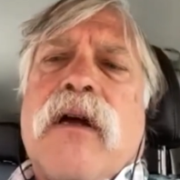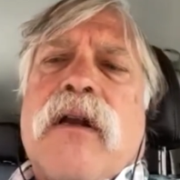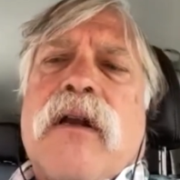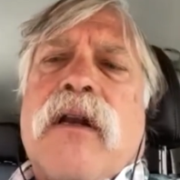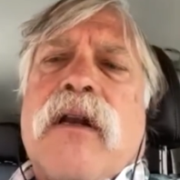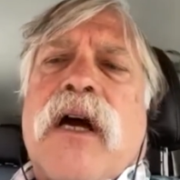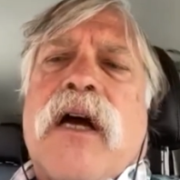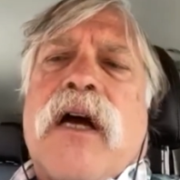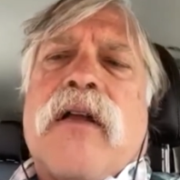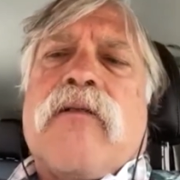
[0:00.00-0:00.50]

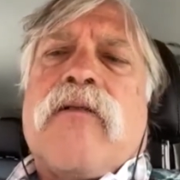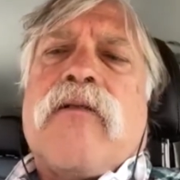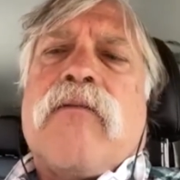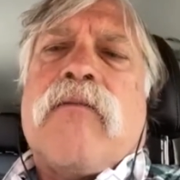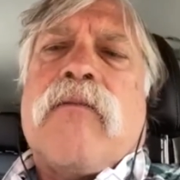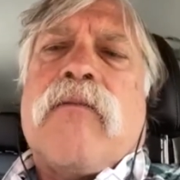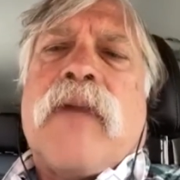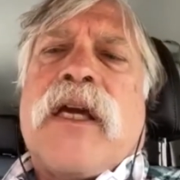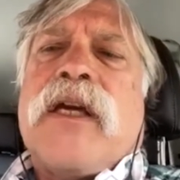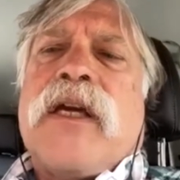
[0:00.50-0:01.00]
not
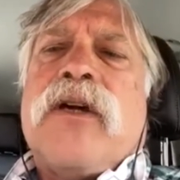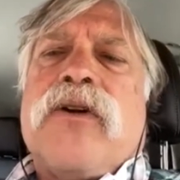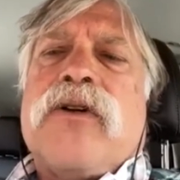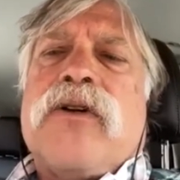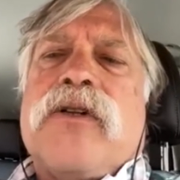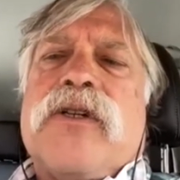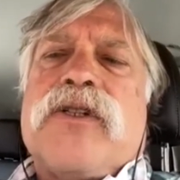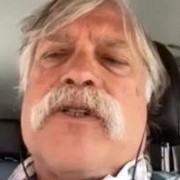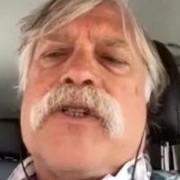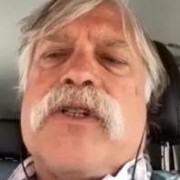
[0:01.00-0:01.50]
making
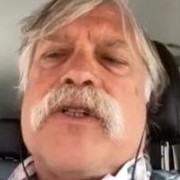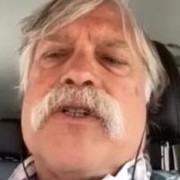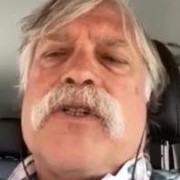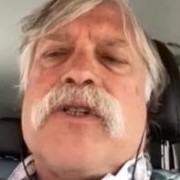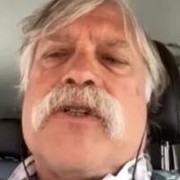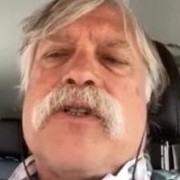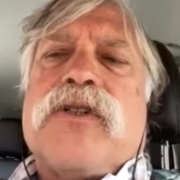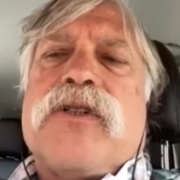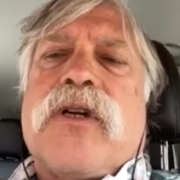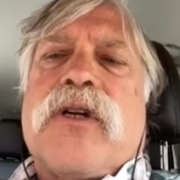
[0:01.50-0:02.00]
good
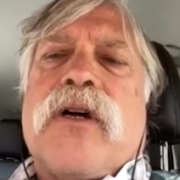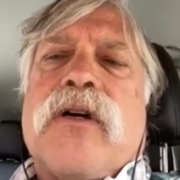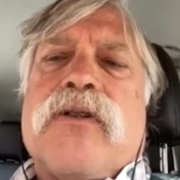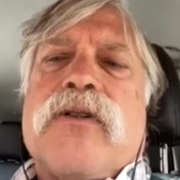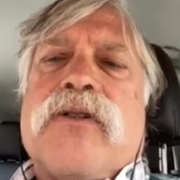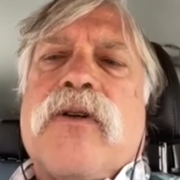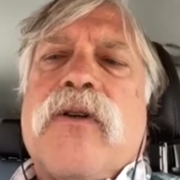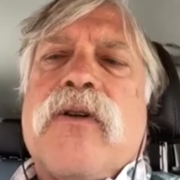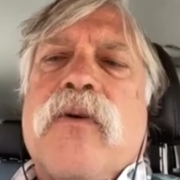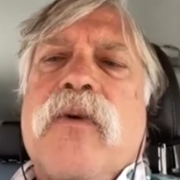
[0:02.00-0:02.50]
decisions,
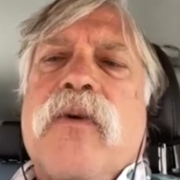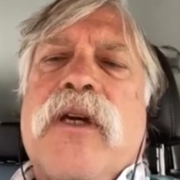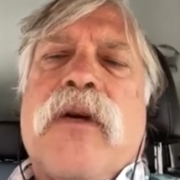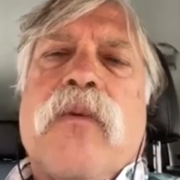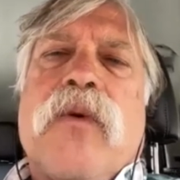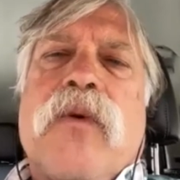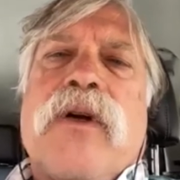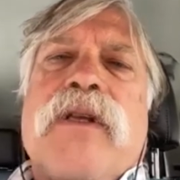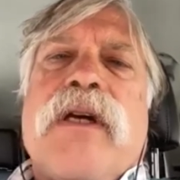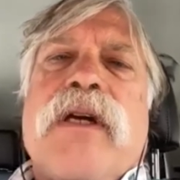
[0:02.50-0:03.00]
so that we
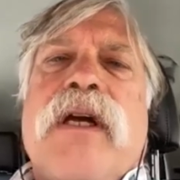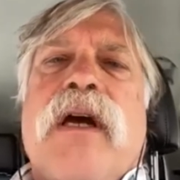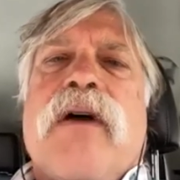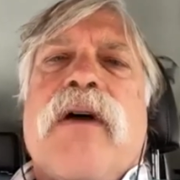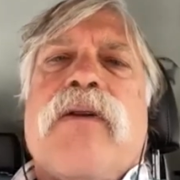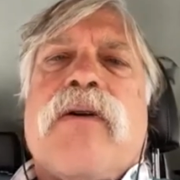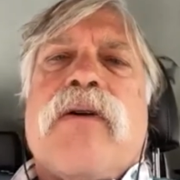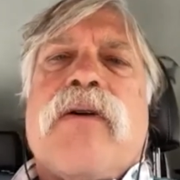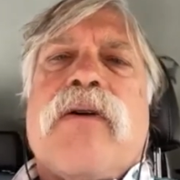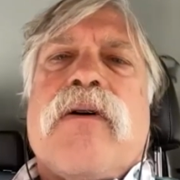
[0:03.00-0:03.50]
can work
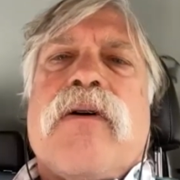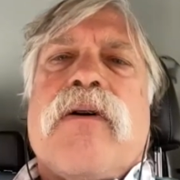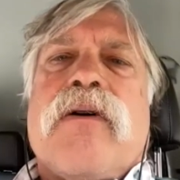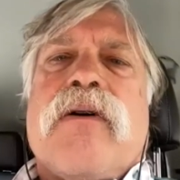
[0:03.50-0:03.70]
together